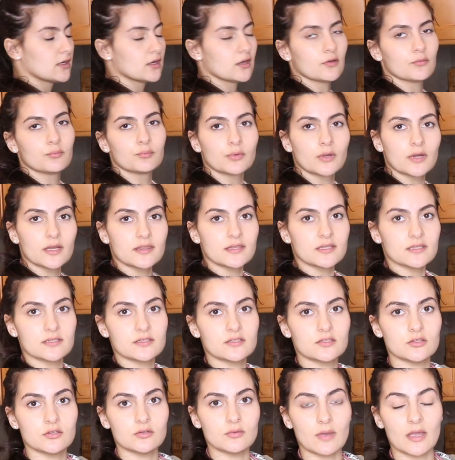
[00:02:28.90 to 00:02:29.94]
to bring
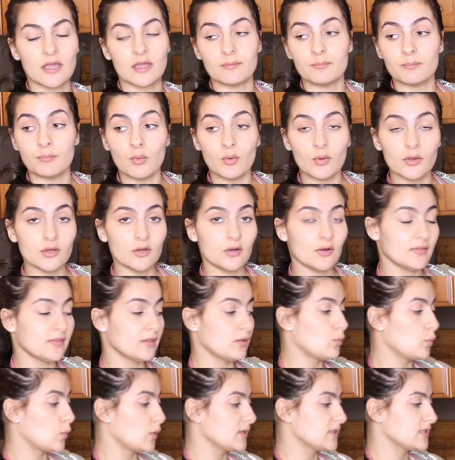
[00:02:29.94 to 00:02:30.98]
this to a boil, and
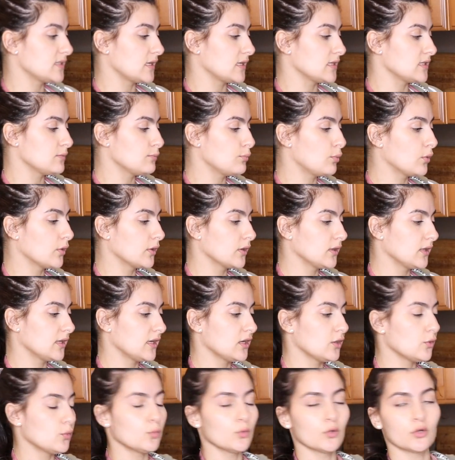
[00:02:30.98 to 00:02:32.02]
then once that's
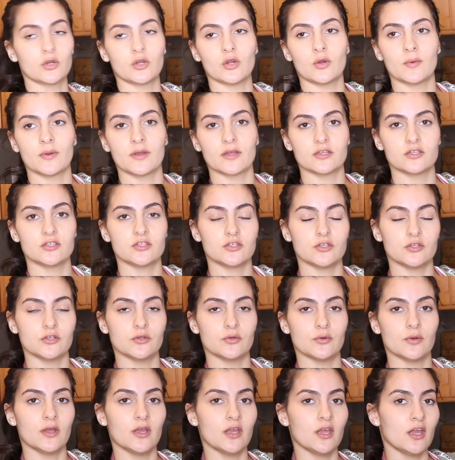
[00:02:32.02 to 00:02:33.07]
boiling, we're going
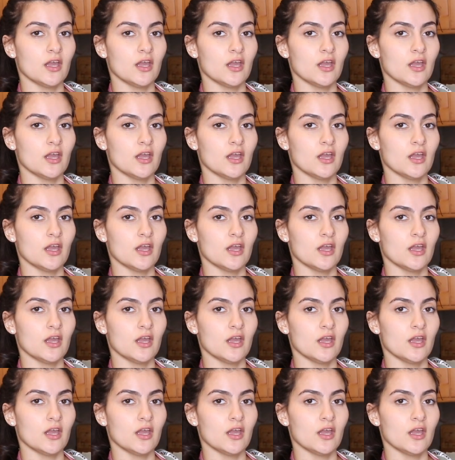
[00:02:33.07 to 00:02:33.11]
to